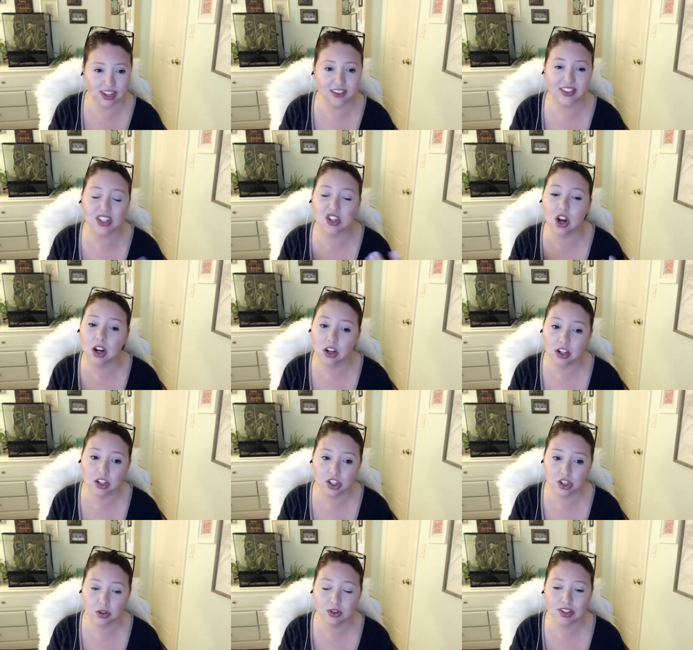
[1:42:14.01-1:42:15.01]
If it's not good
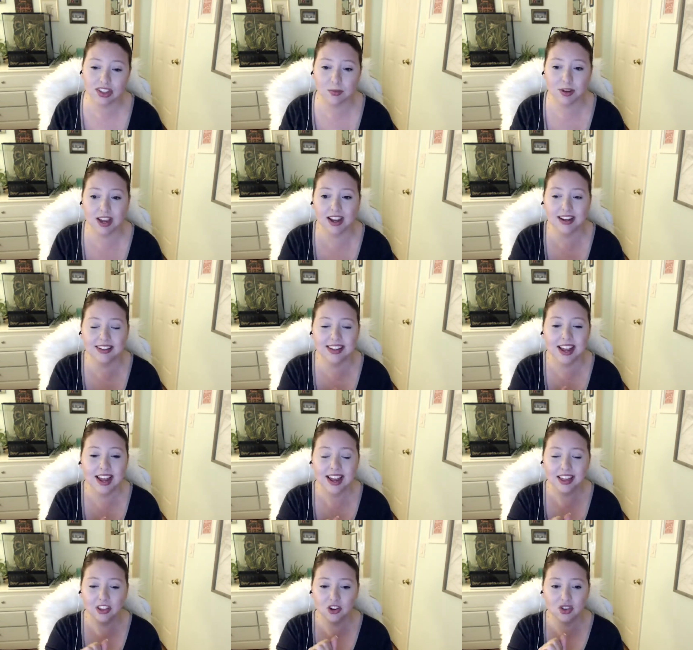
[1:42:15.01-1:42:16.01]
to use, it's because
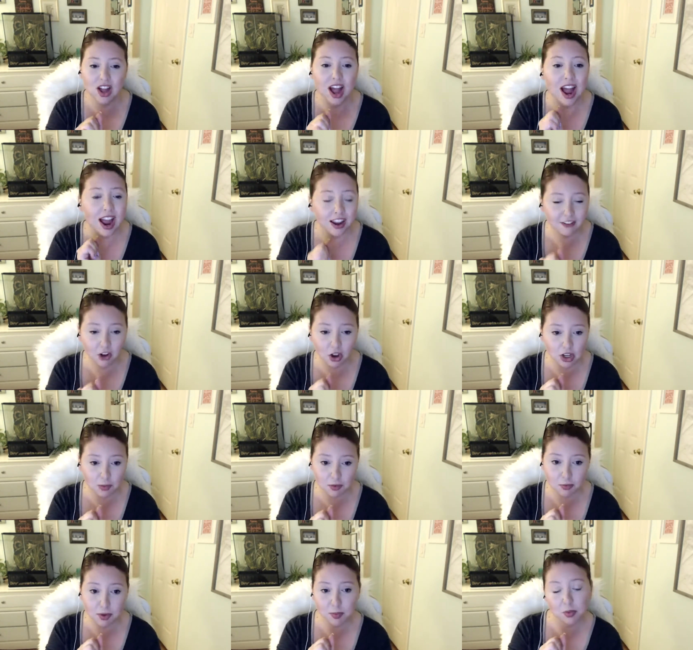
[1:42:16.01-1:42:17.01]
there's a high volume
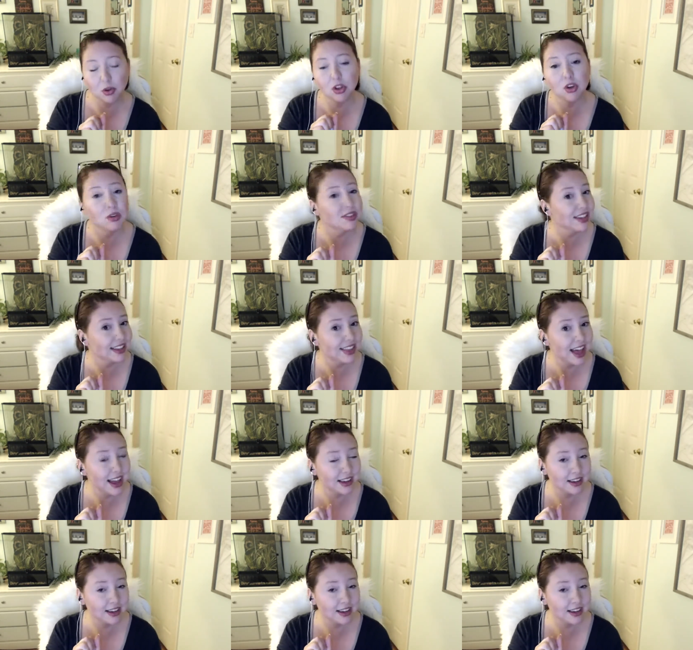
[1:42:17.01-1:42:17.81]
of people using that